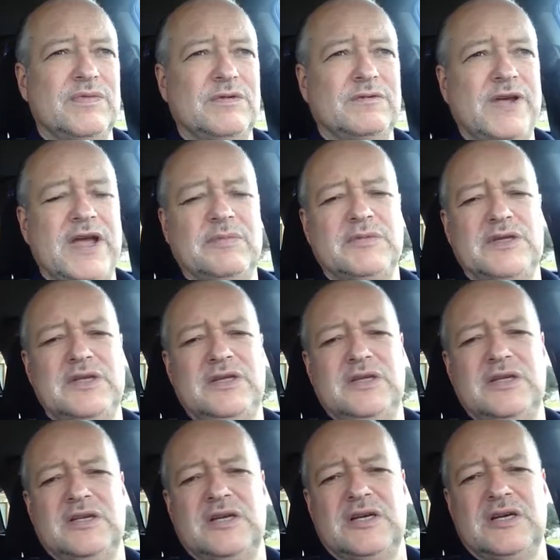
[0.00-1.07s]

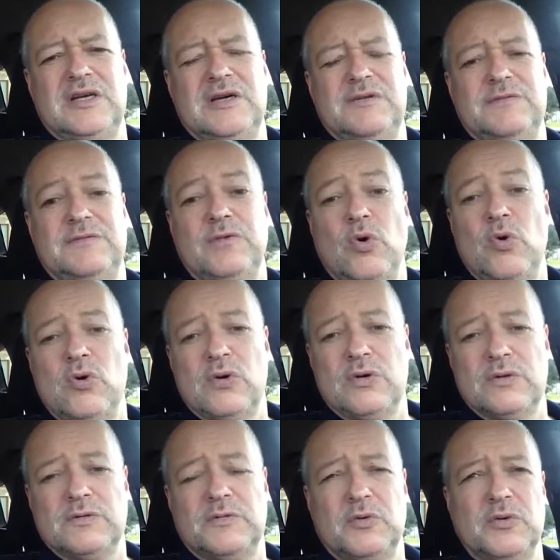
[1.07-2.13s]
family of
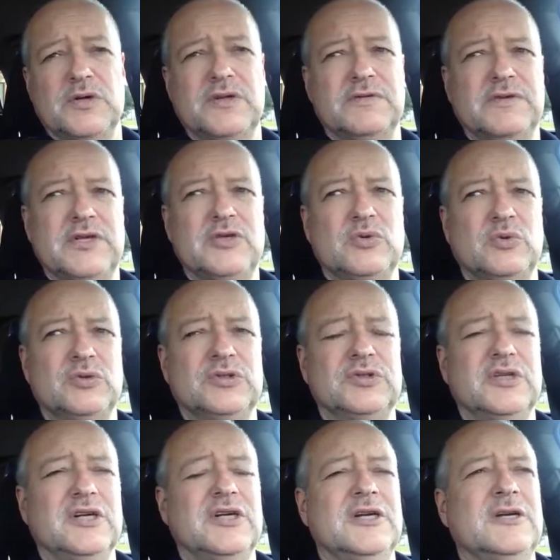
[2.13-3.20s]
four individuals,
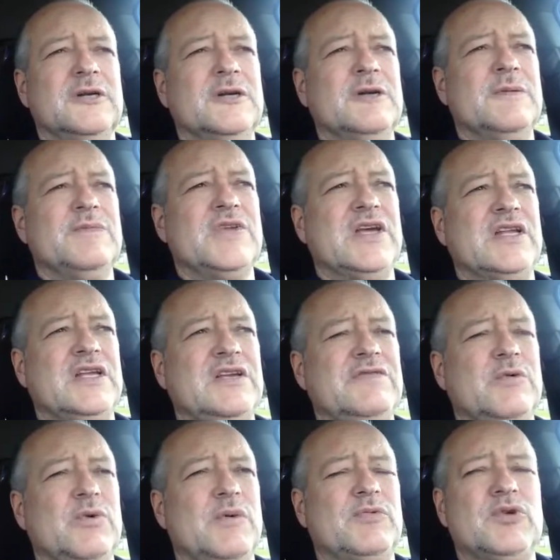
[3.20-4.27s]
and
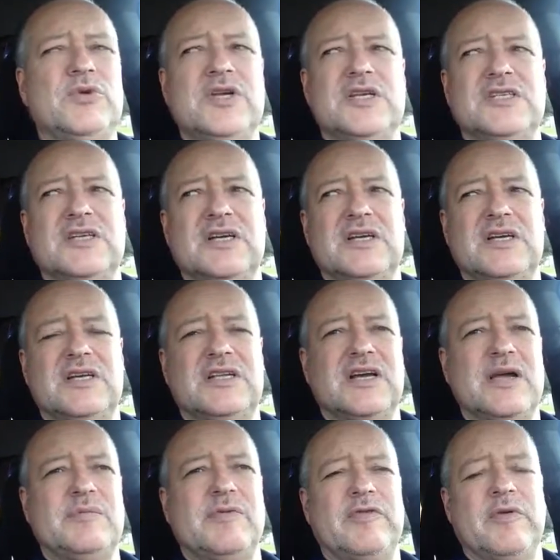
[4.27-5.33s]
even what I'm doing is a
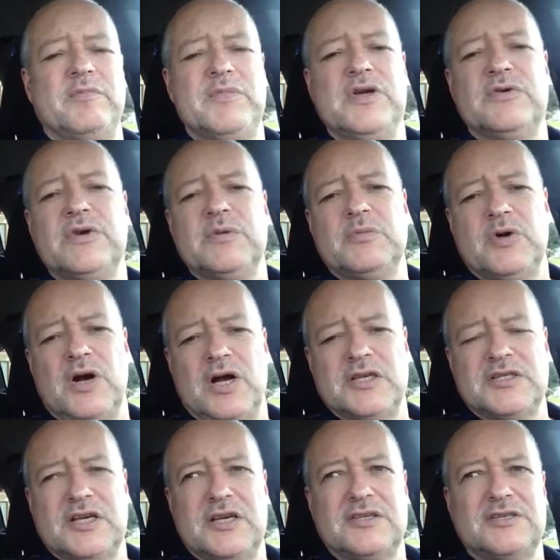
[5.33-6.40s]
type of a mirroring
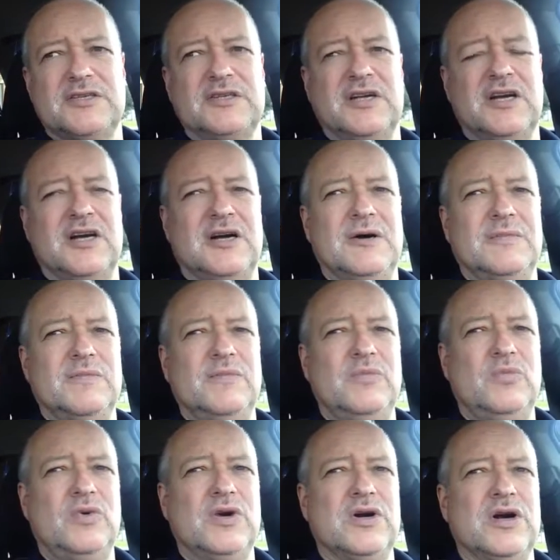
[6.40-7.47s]
process
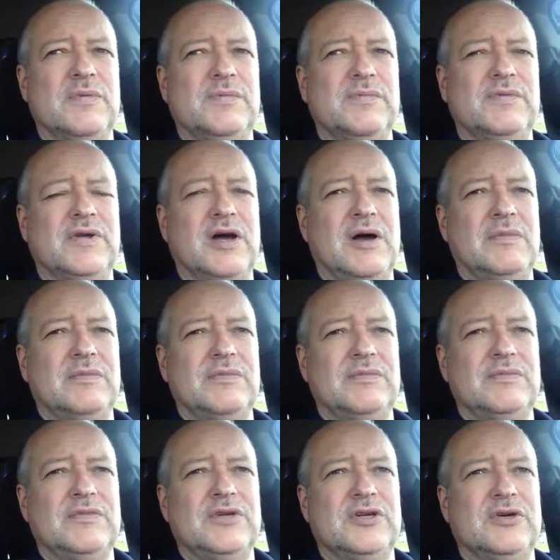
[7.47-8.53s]
where I'm
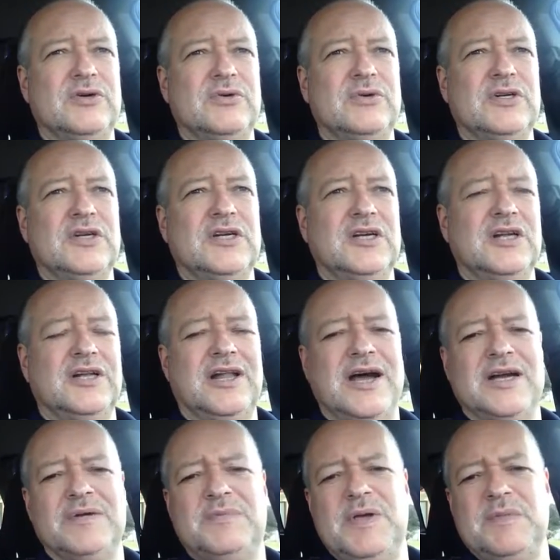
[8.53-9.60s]

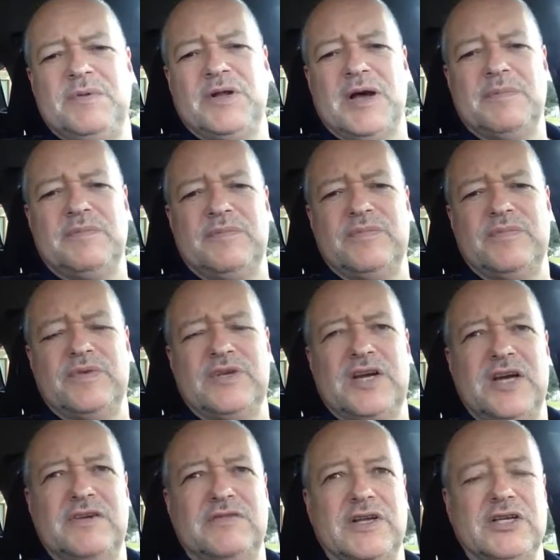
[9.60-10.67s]
lining people up,
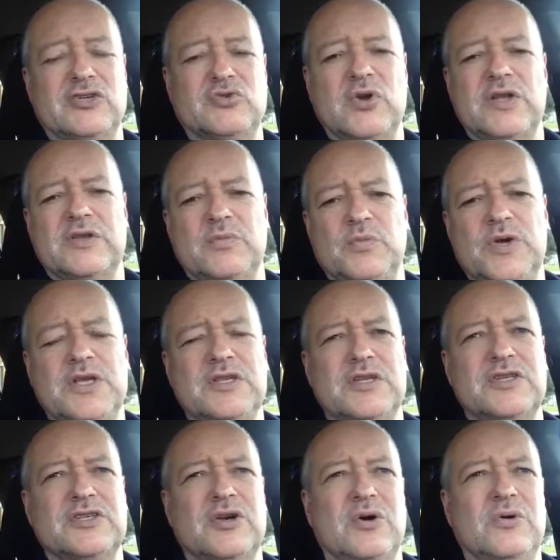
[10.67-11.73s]
kind of like strength and
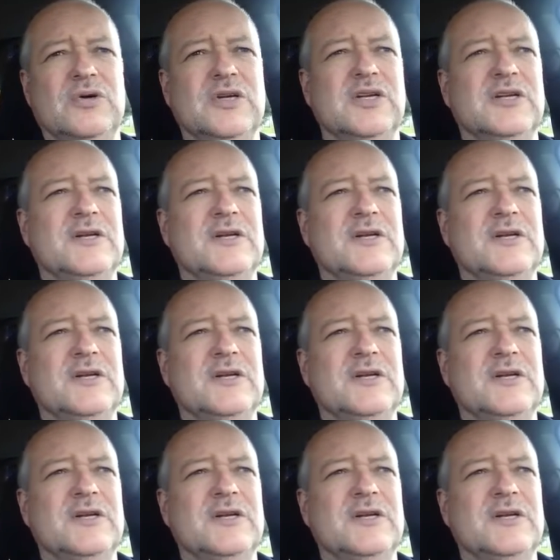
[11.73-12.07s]
weakness. So